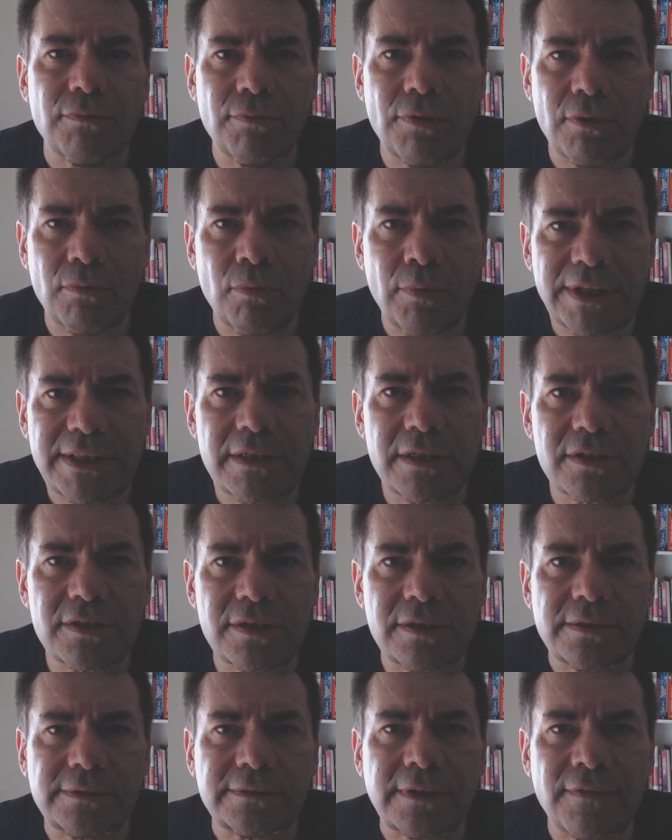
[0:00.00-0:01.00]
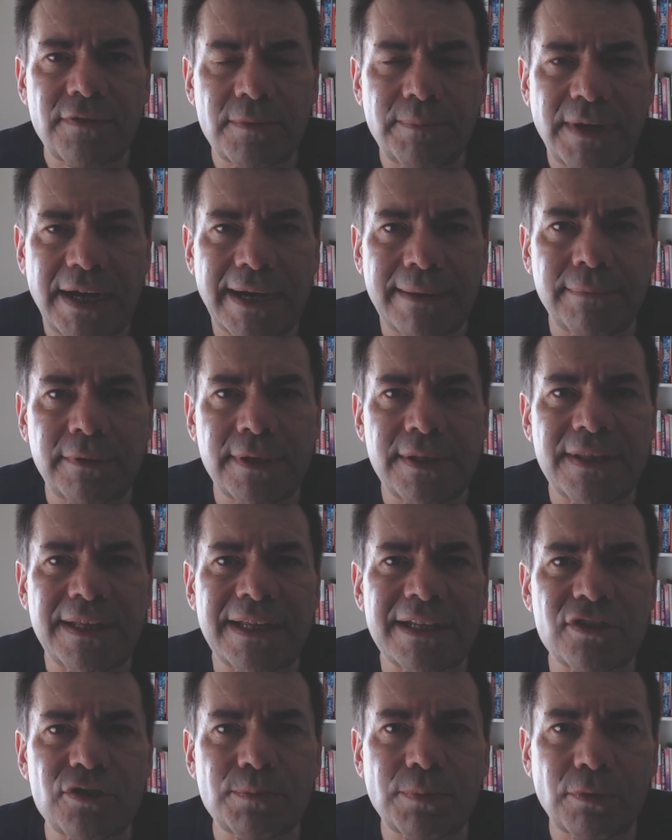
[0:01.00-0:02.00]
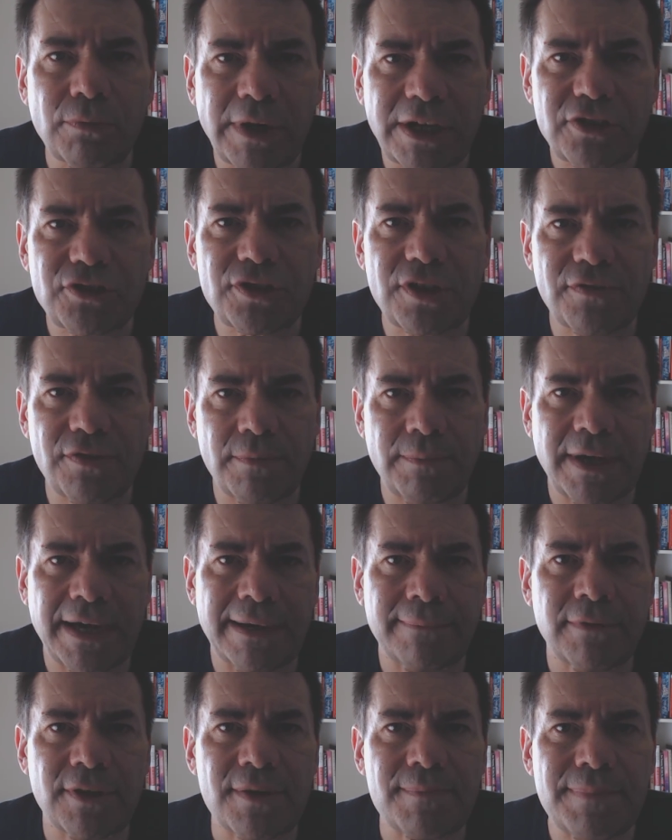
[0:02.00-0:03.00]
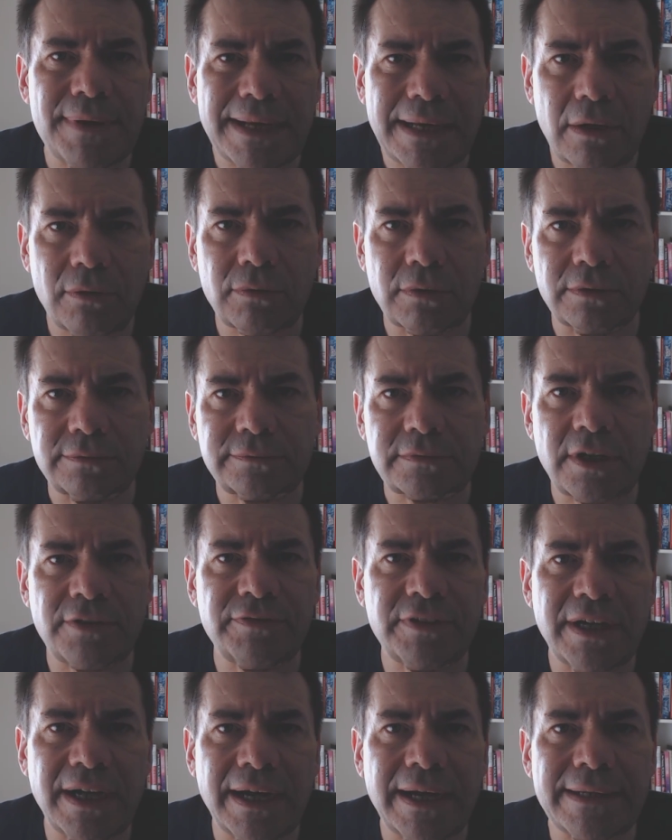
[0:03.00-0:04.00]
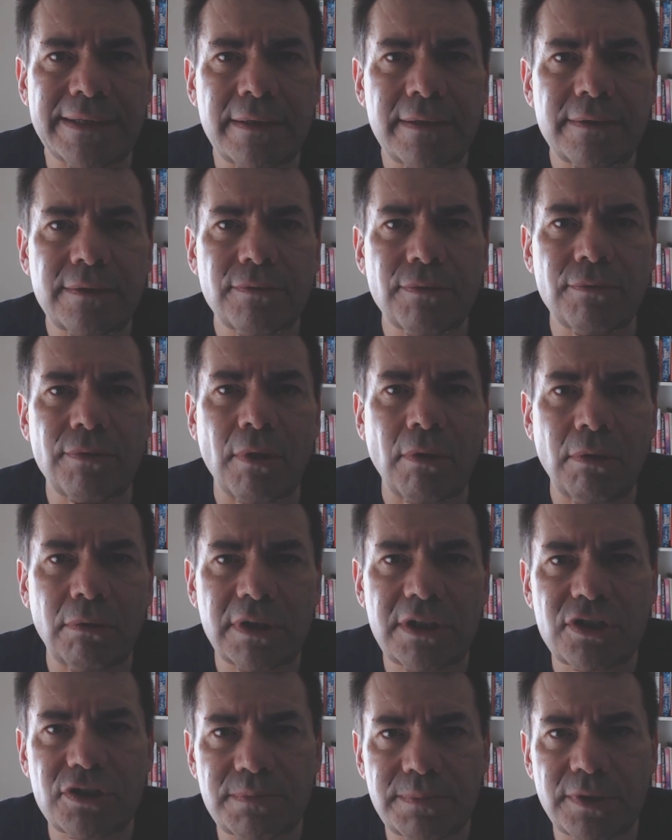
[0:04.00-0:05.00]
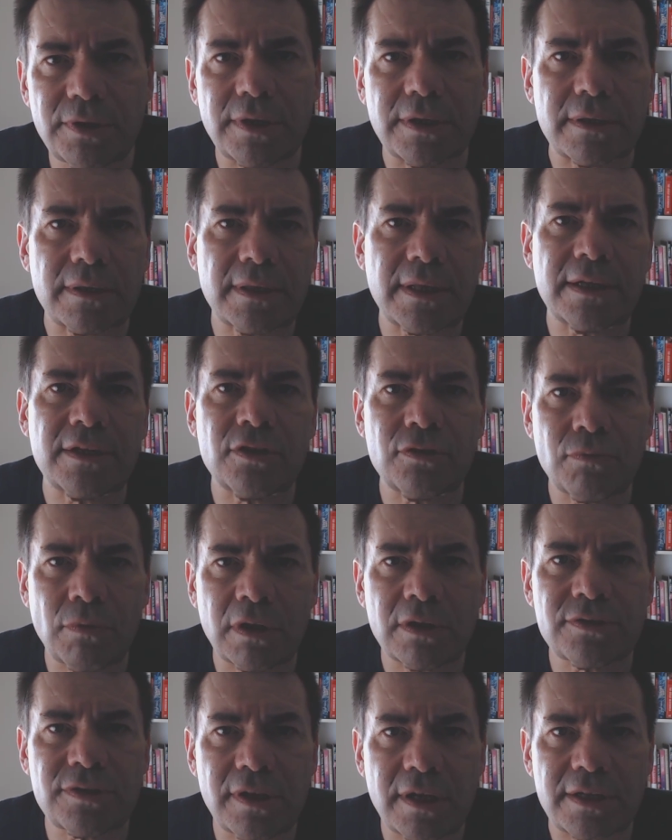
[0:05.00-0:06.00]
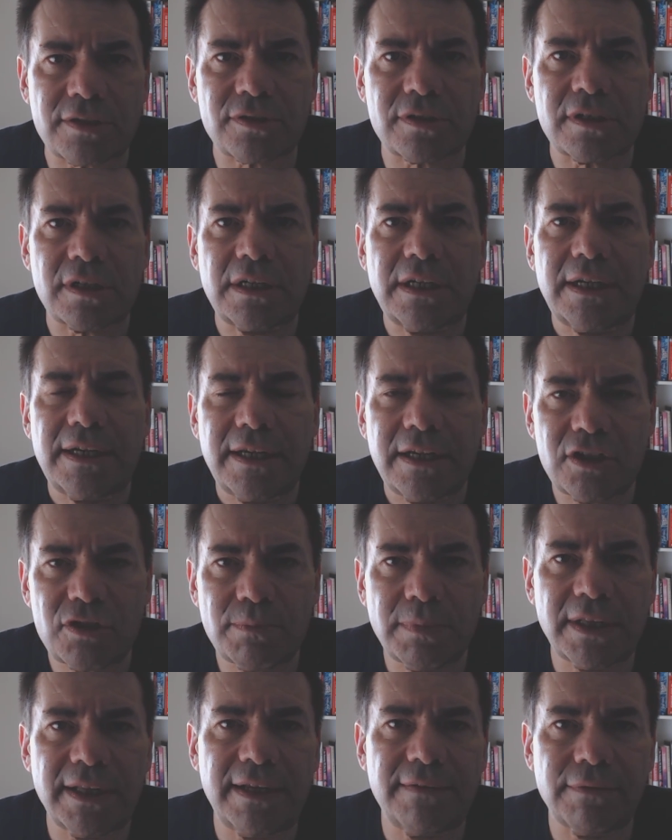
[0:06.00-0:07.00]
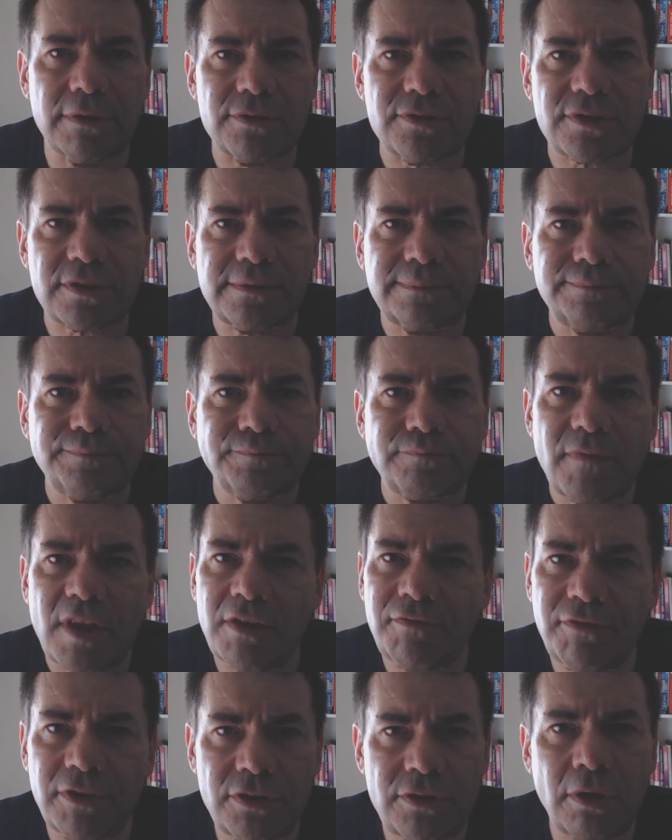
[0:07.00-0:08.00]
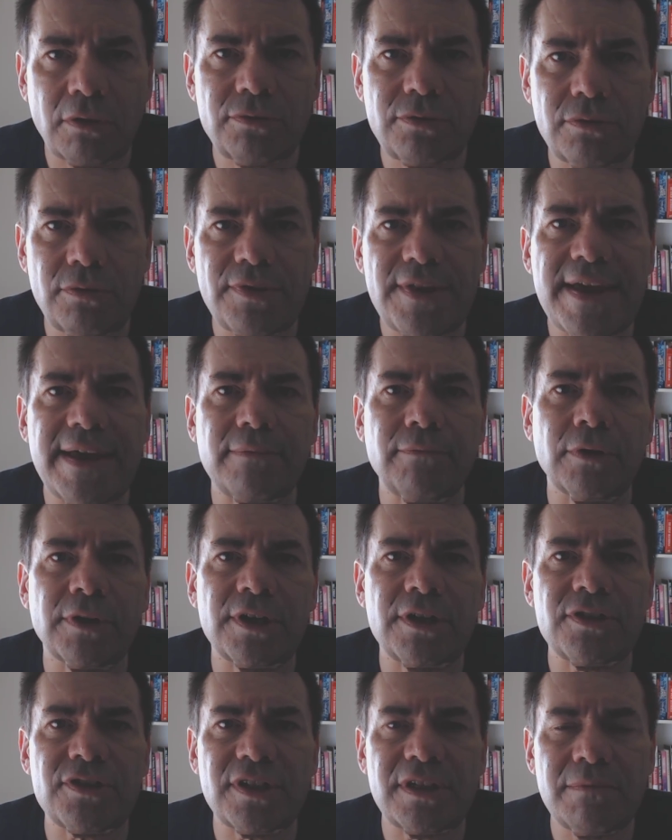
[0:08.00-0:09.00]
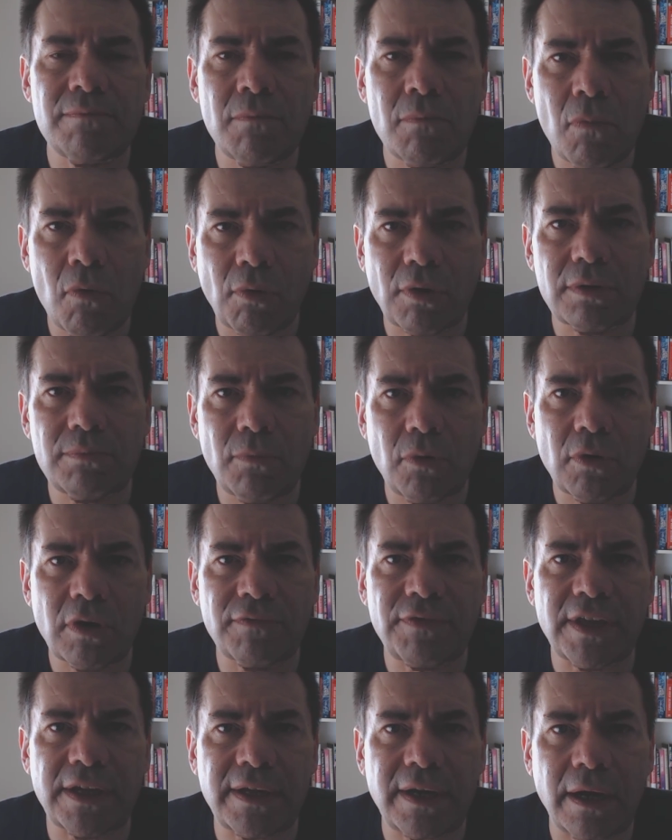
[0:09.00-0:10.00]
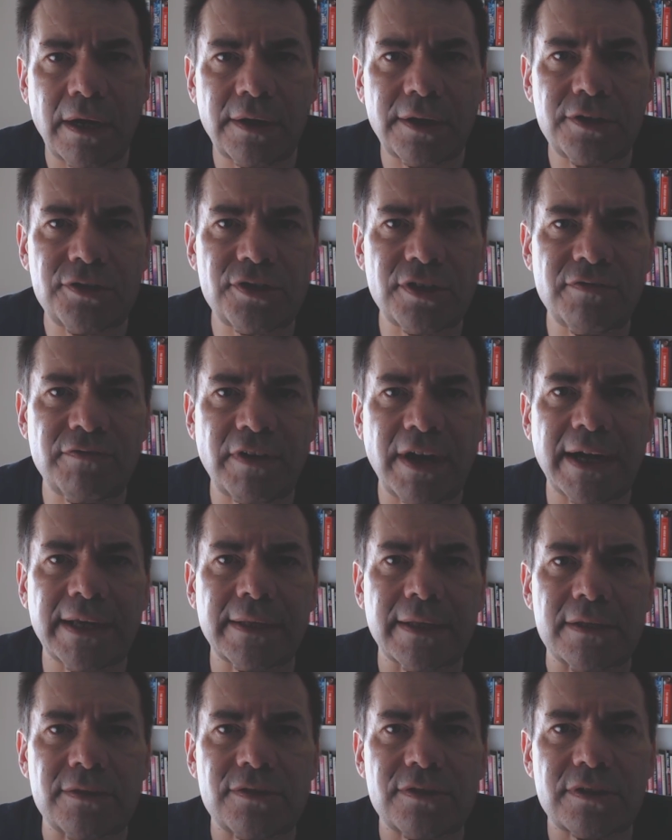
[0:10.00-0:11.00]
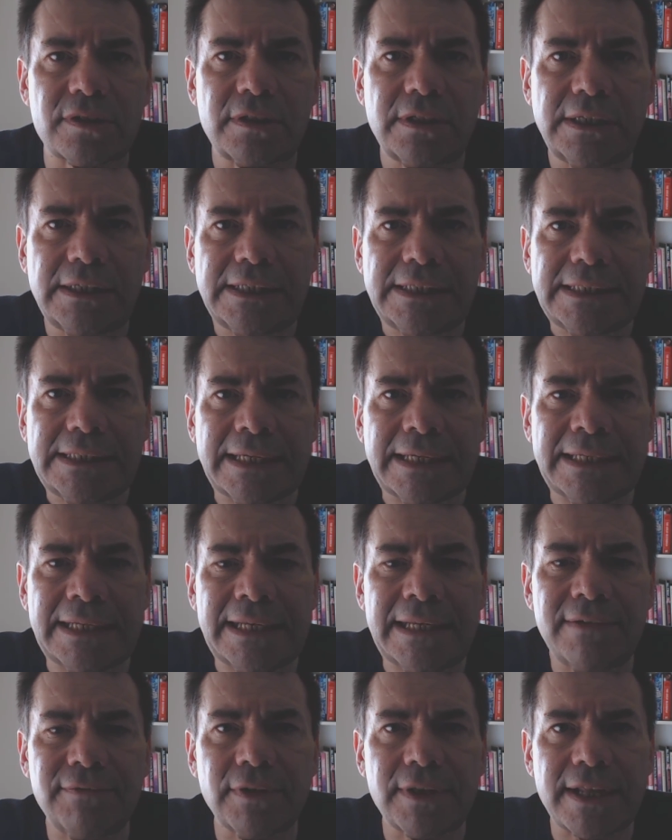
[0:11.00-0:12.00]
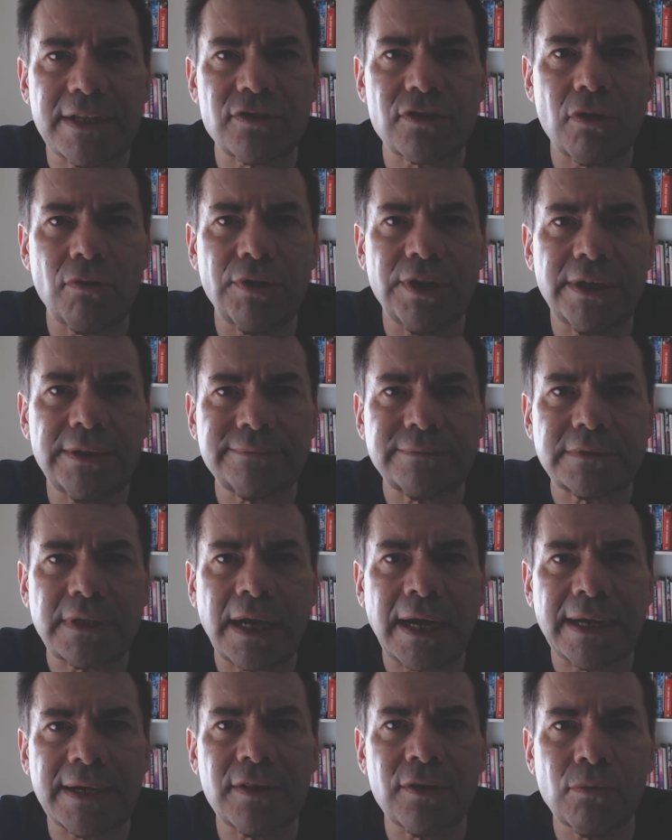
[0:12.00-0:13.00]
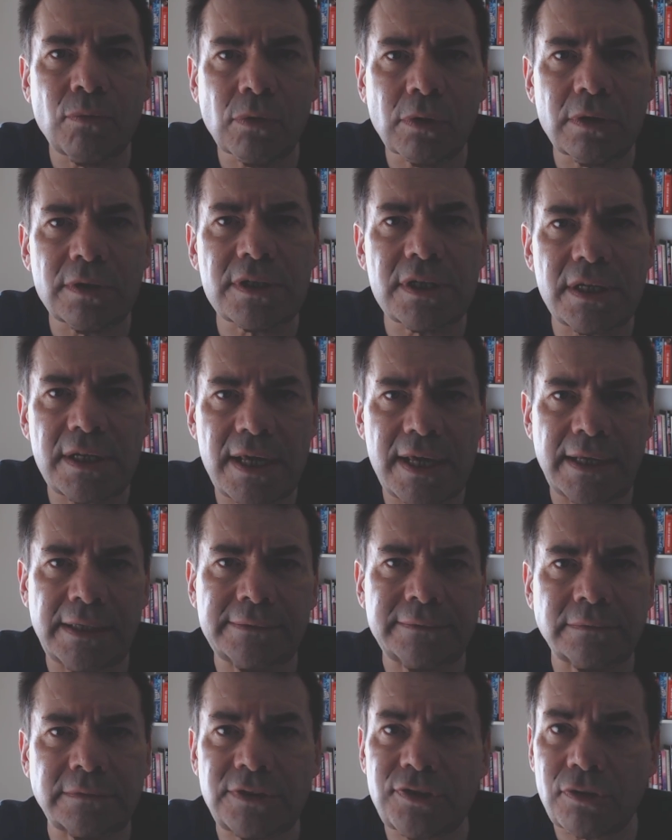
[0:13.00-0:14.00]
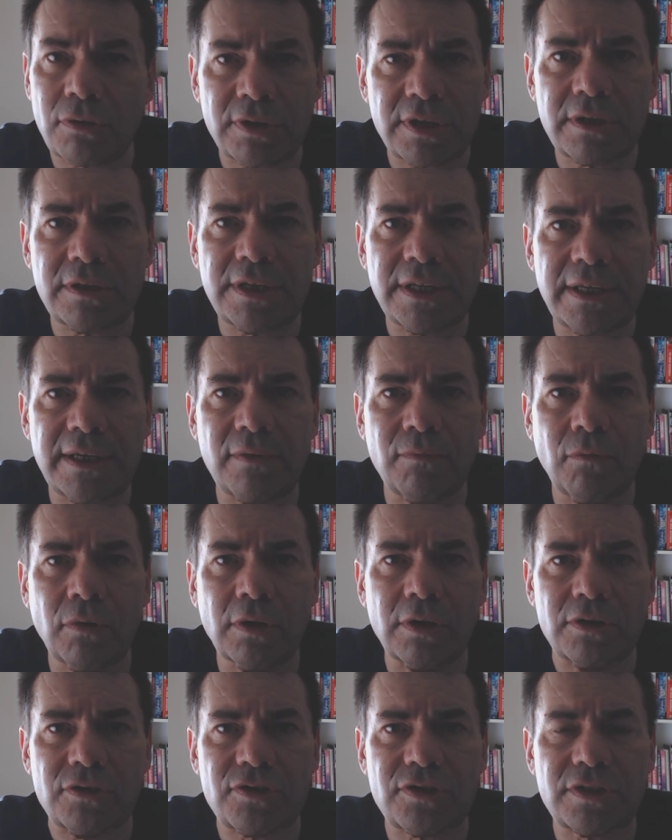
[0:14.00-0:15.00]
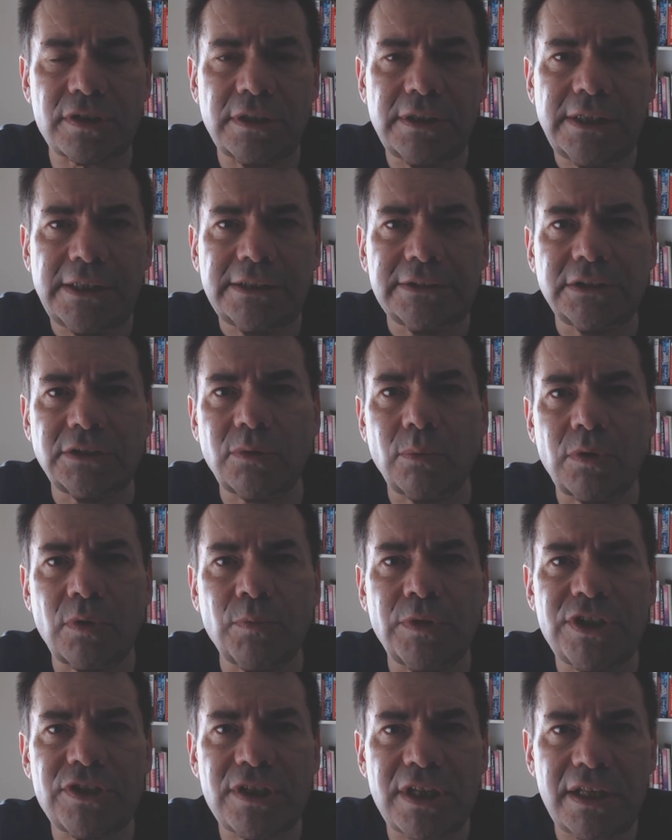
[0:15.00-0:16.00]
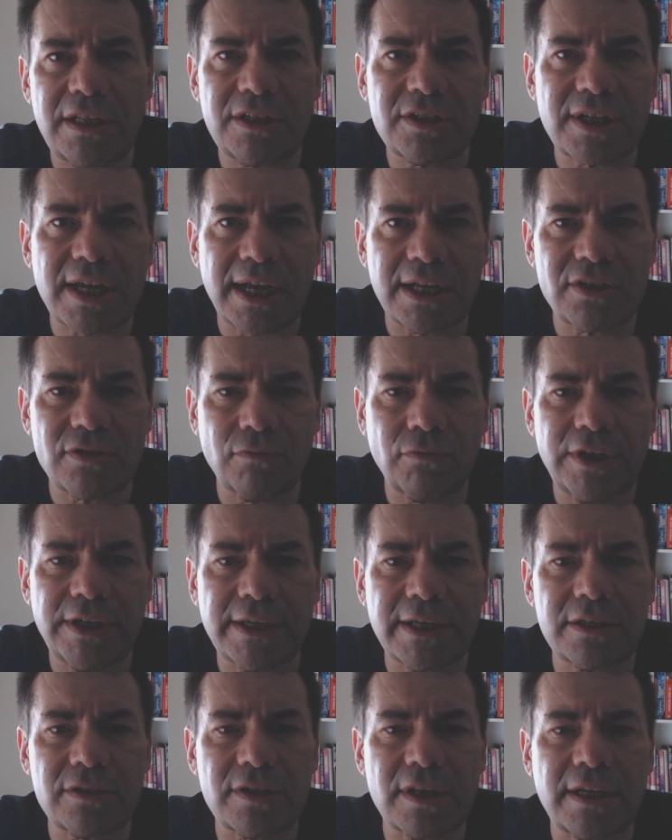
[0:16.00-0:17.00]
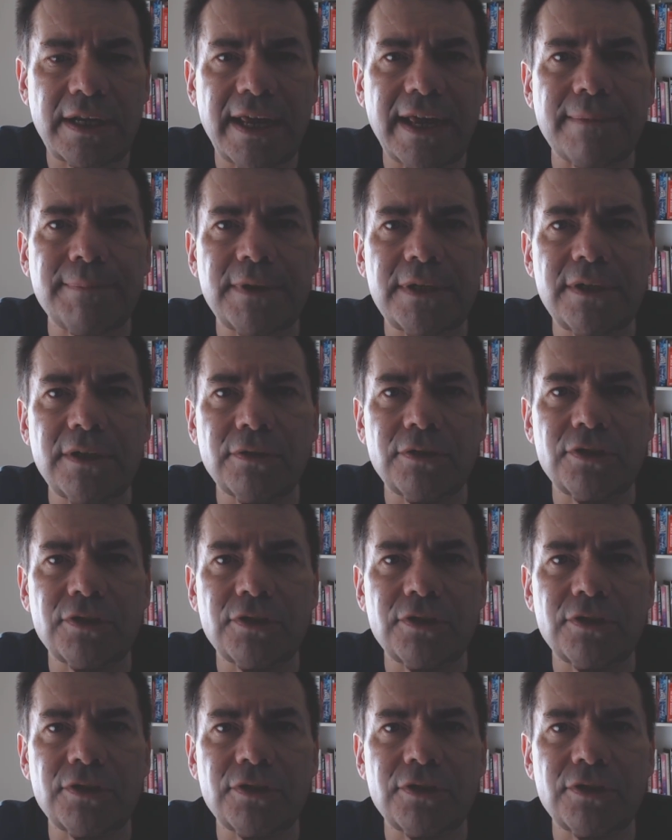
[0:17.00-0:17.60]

through the witness of the Bible and the inspiration of the Bible, the power of God through the Holy Spirit that indwells us as believers. If you don't do that, we're going to see more and more of the carnage and violence and evil that's going on in the world today. It's only going to get worse. So when we see these kinds of weekends that happen